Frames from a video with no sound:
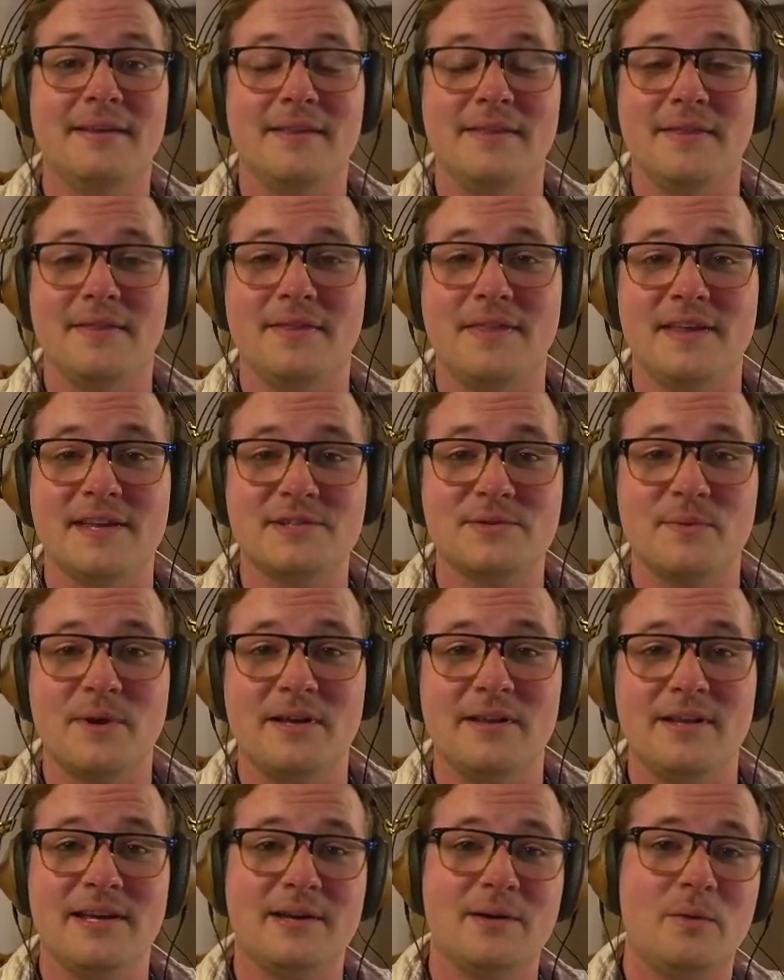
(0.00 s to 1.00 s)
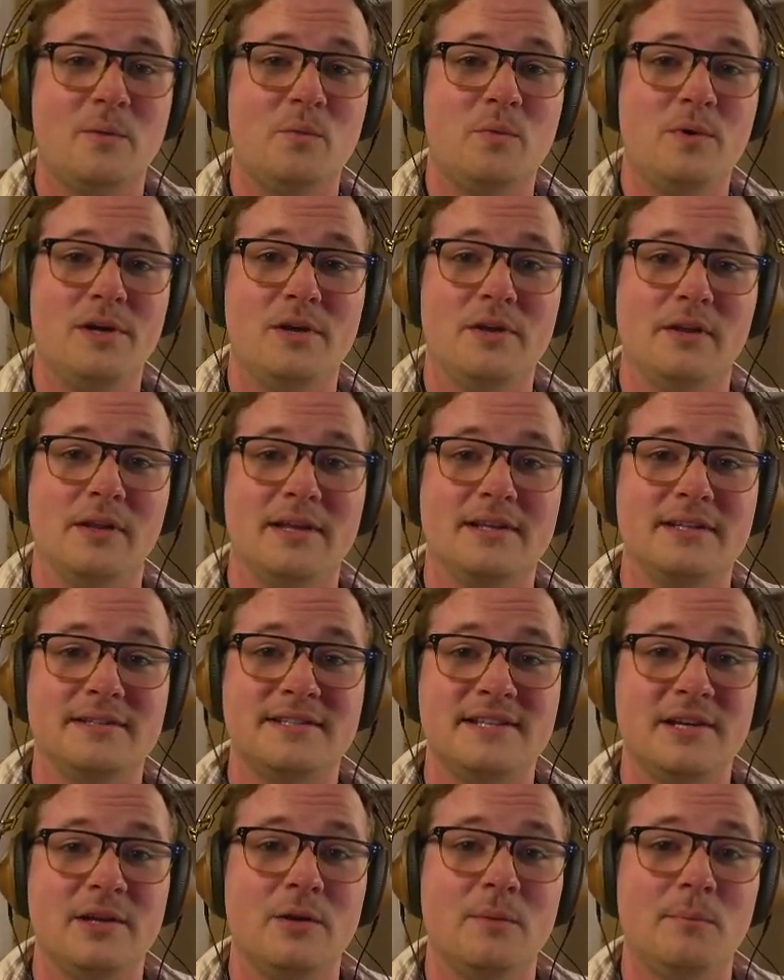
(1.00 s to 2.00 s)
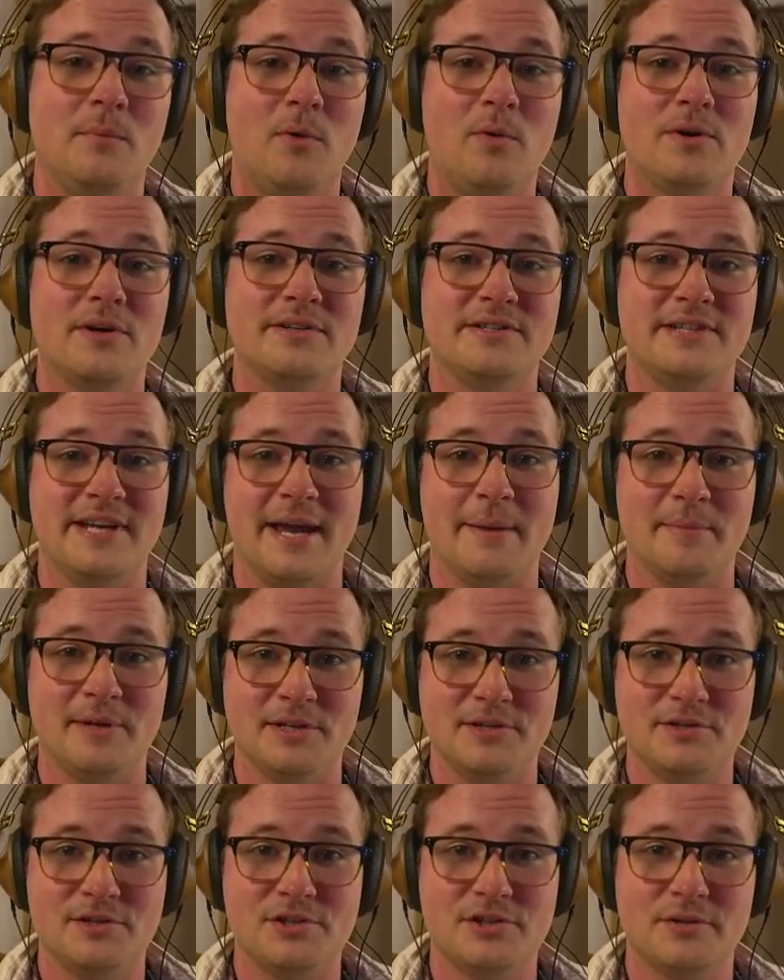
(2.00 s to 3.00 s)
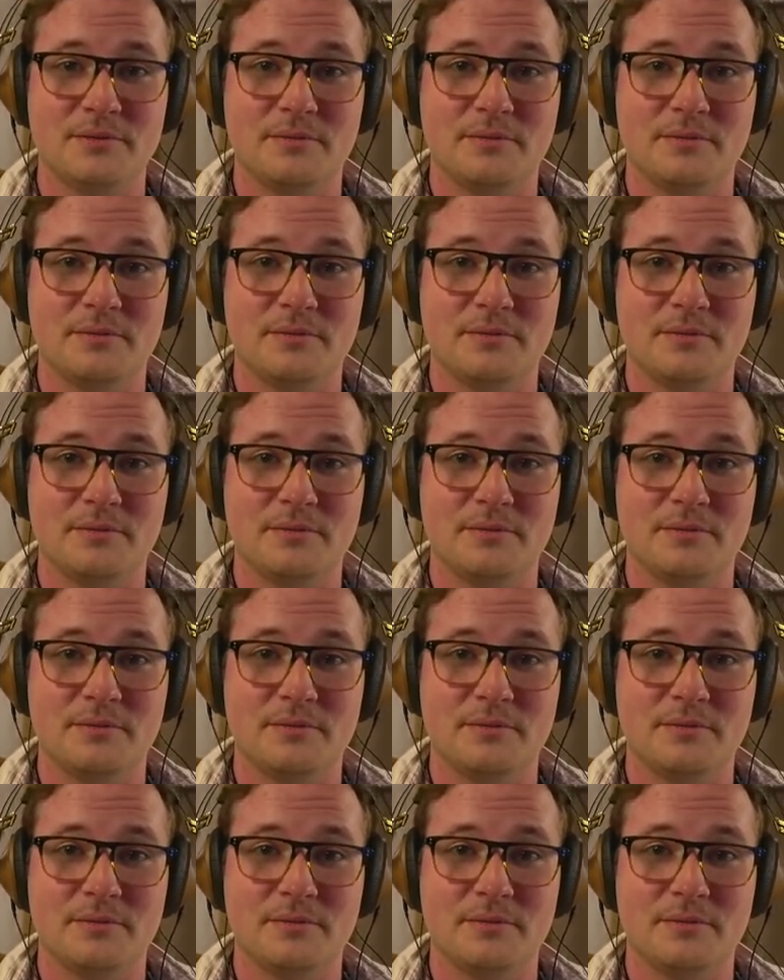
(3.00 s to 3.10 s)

This relic will deal more damage